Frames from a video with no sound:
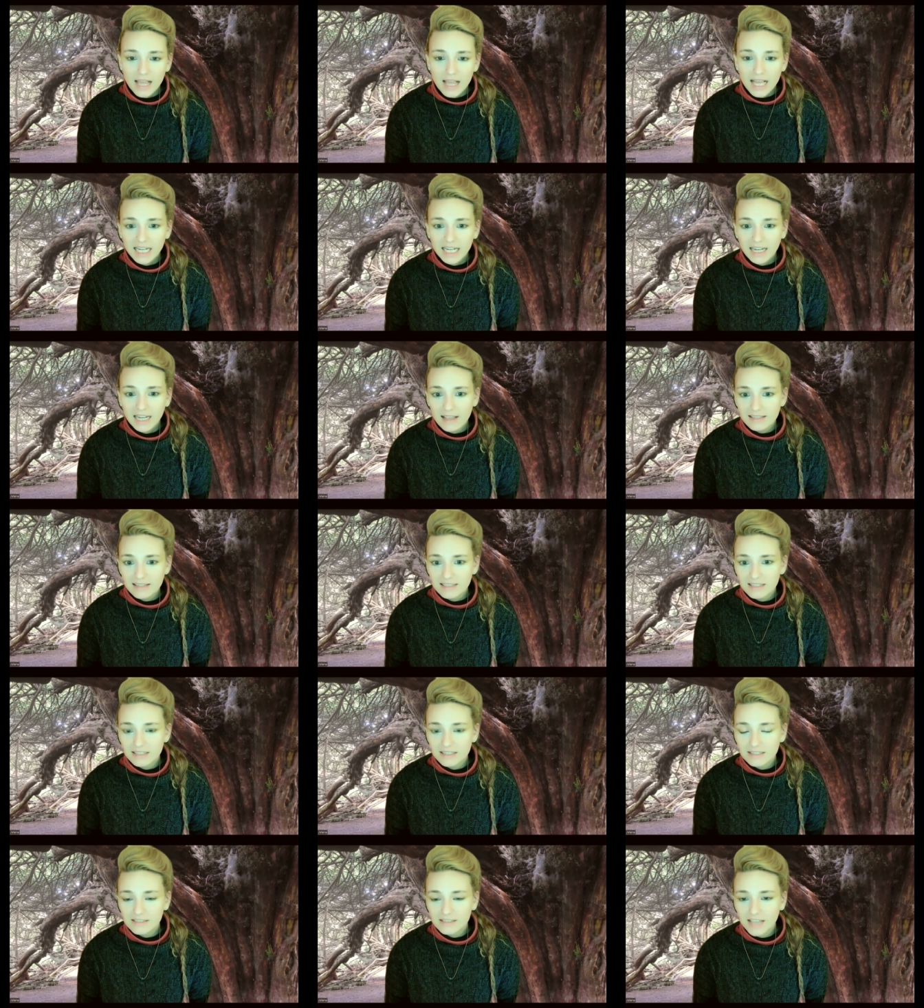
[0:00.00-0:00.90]

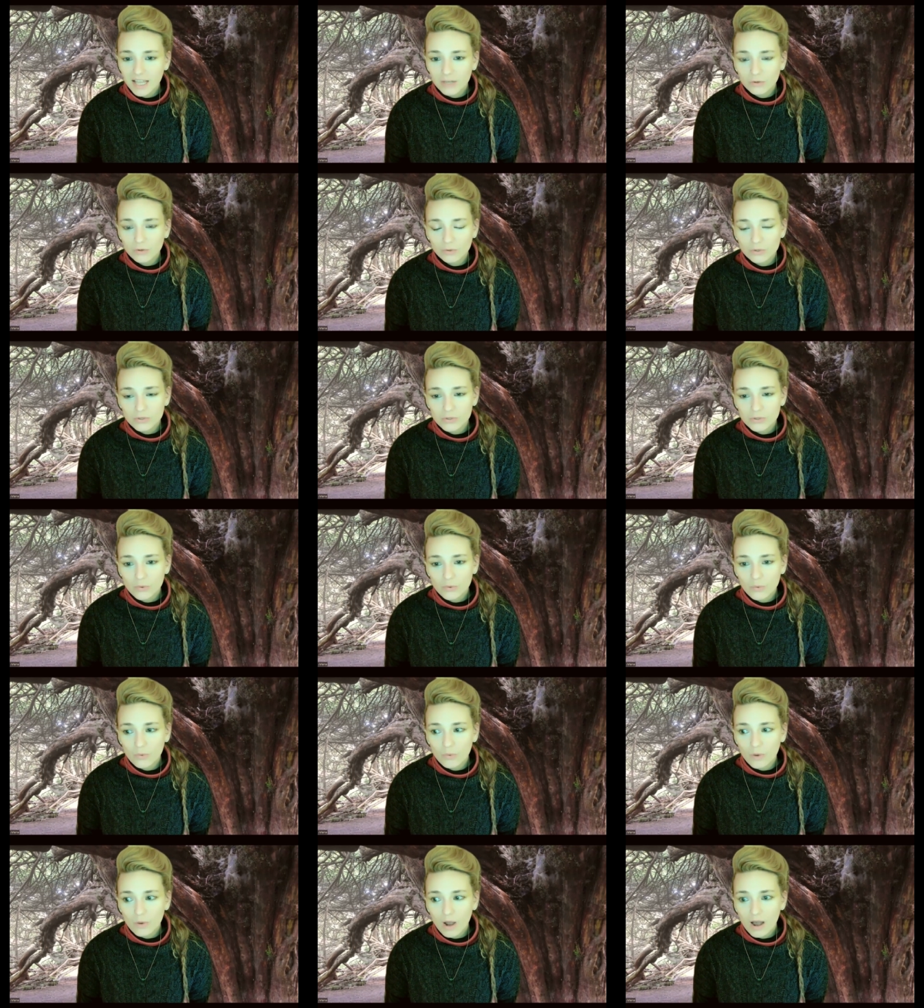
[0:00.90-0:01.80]
classes and
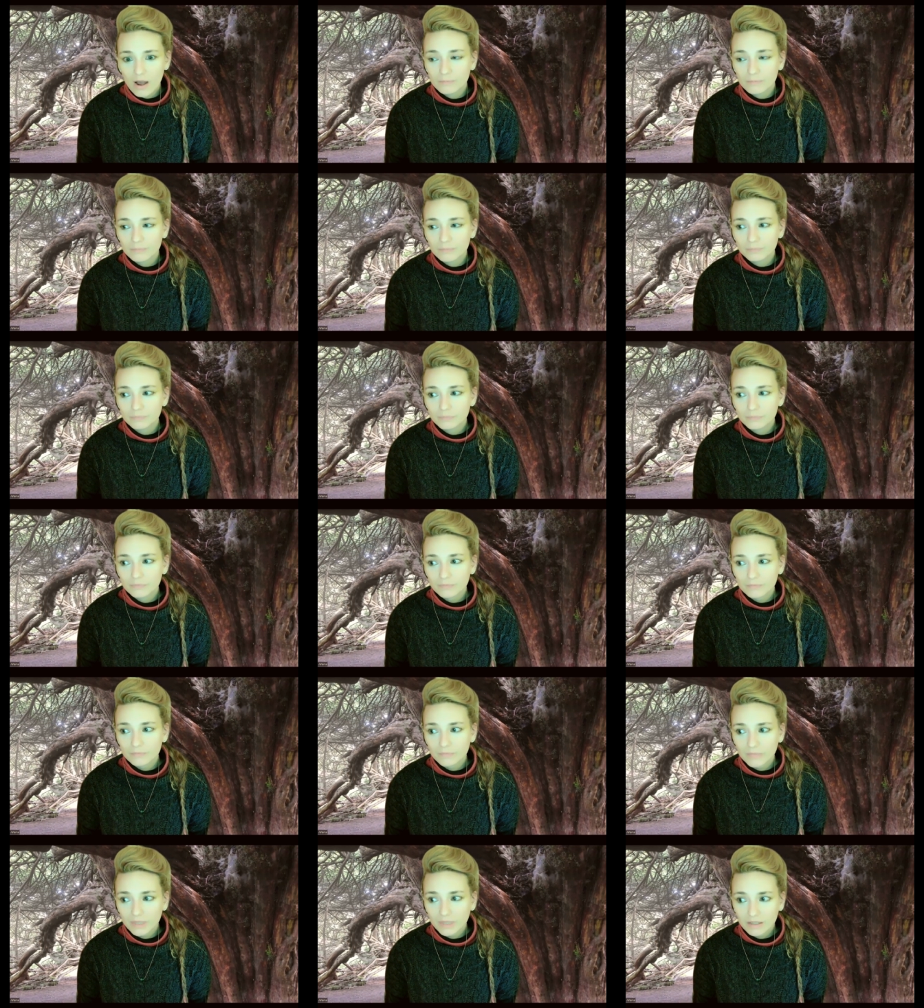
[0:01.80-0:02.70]
also
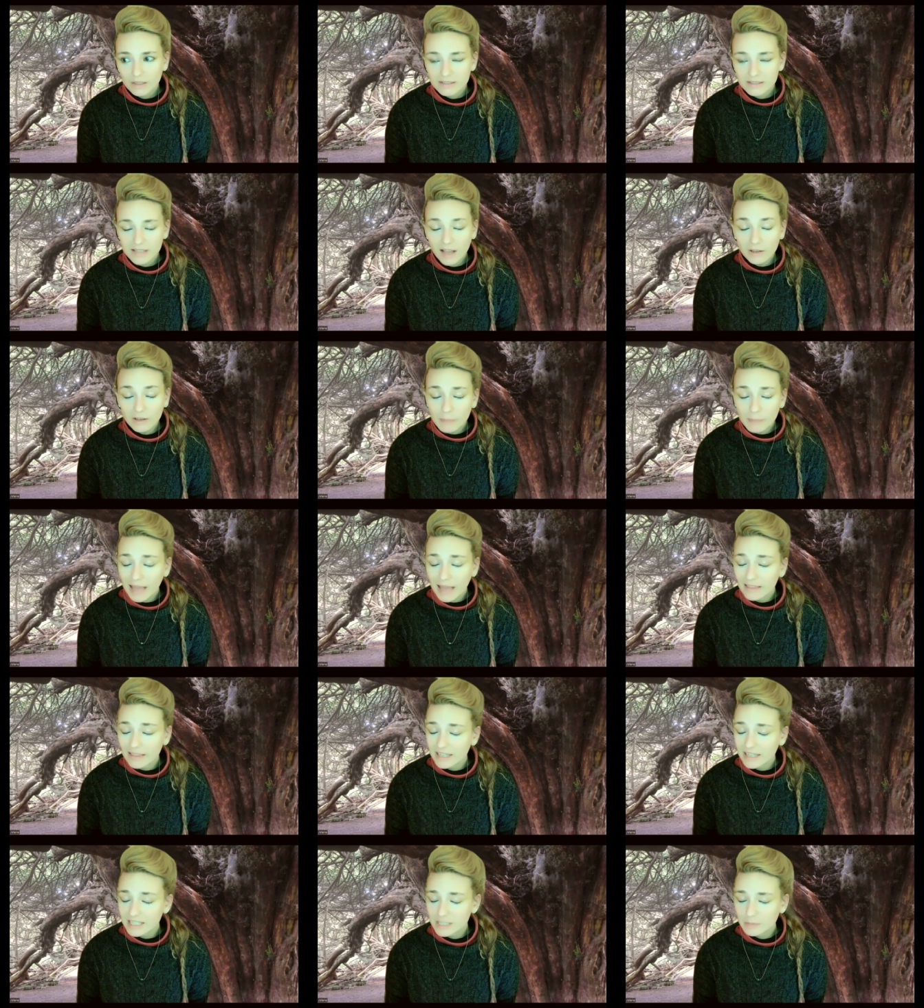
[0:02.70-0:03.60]
sound
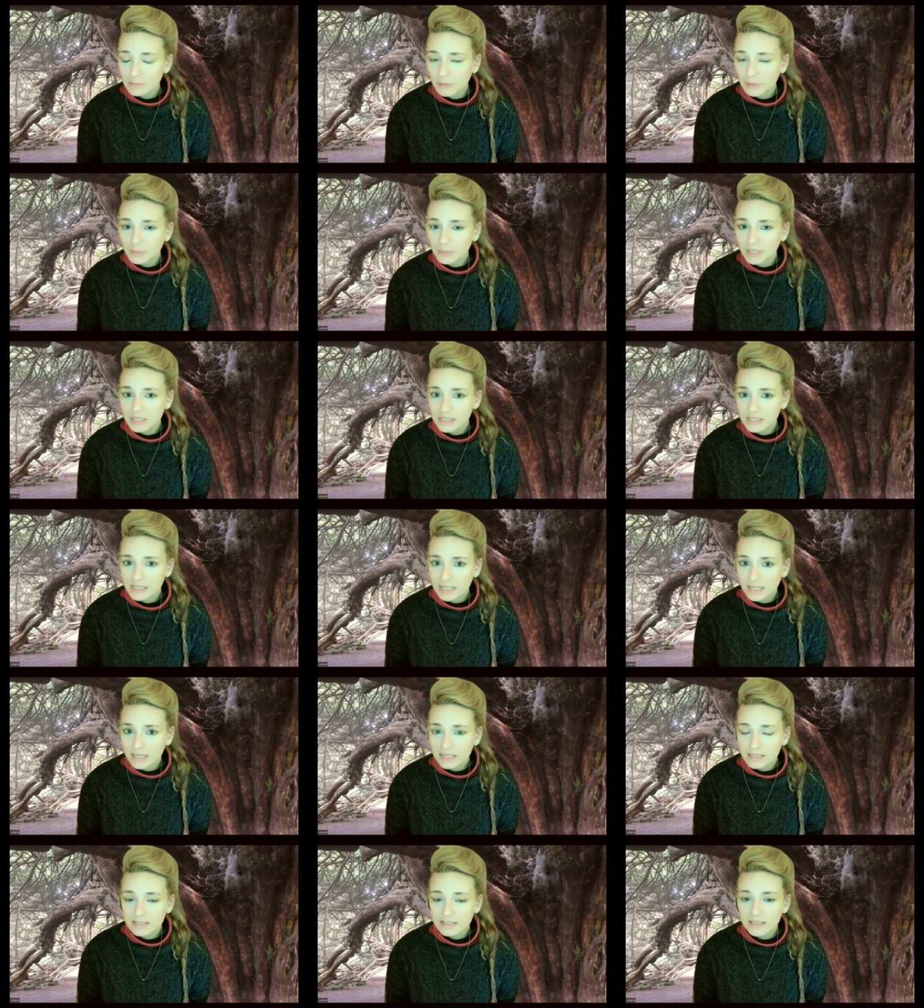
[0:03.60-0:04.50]
bath
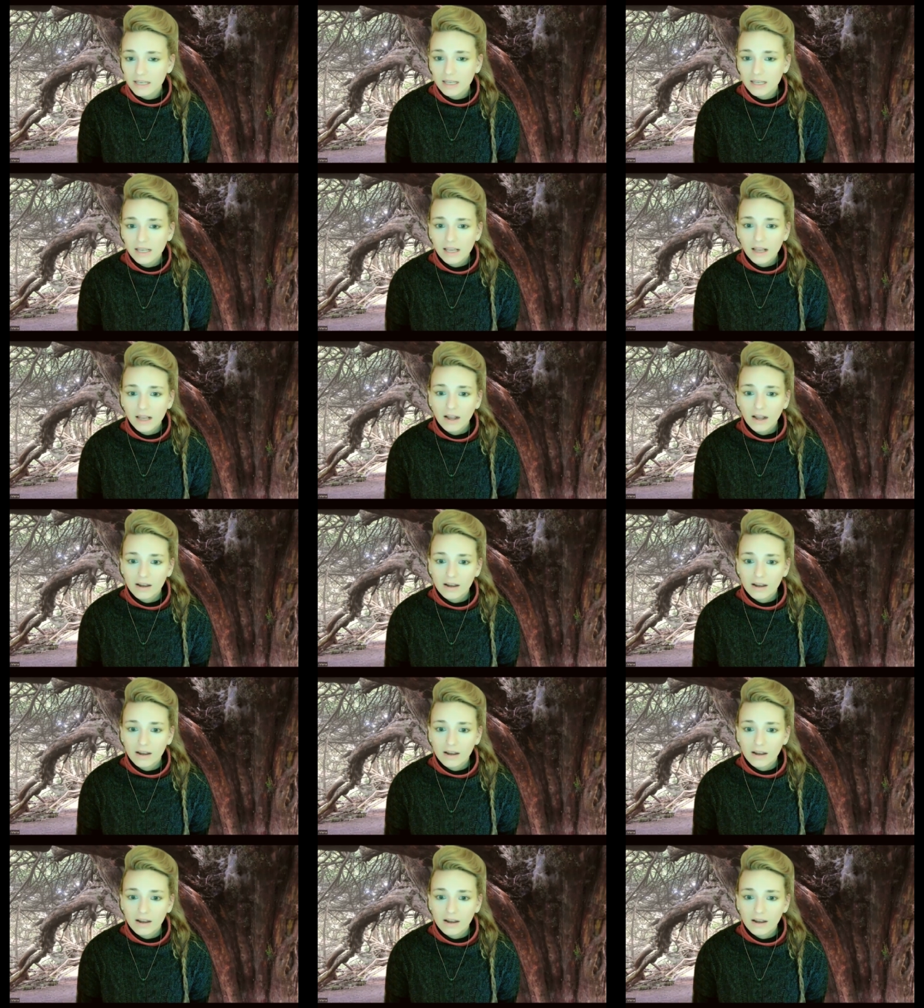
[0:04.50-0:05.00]
experiences.